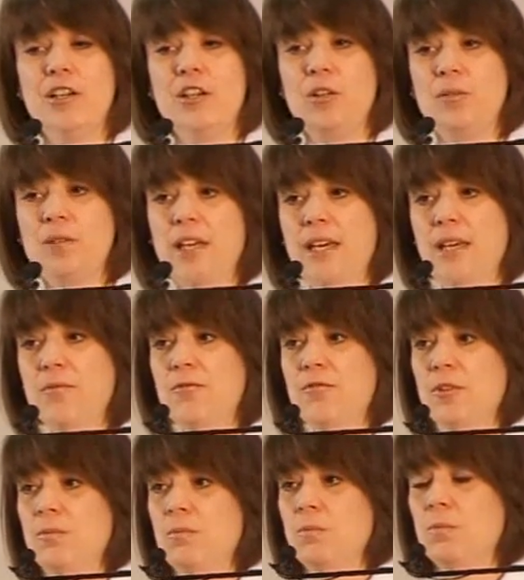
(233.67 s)
who came
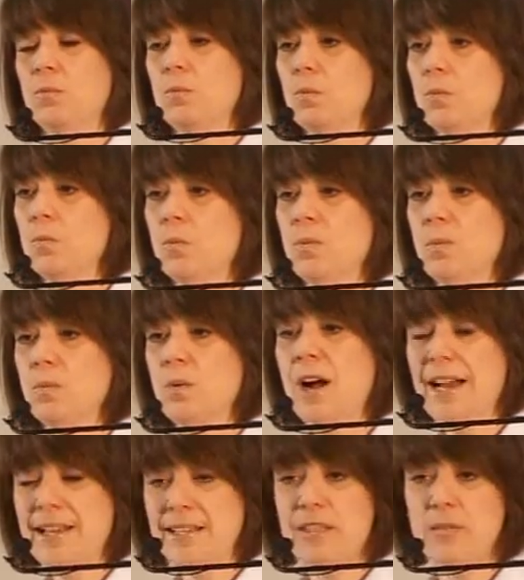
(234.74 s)
from
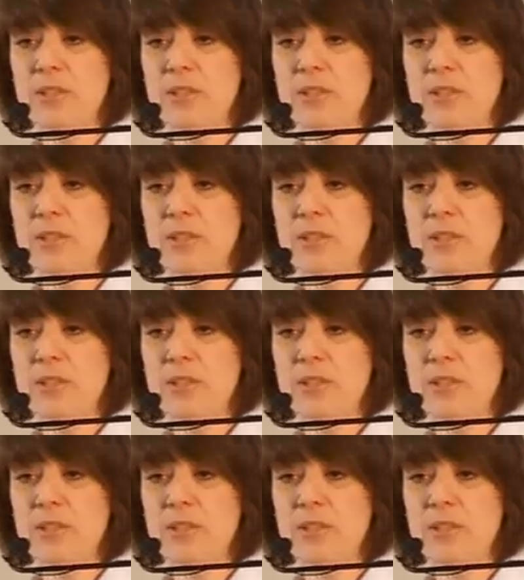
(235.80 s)
what has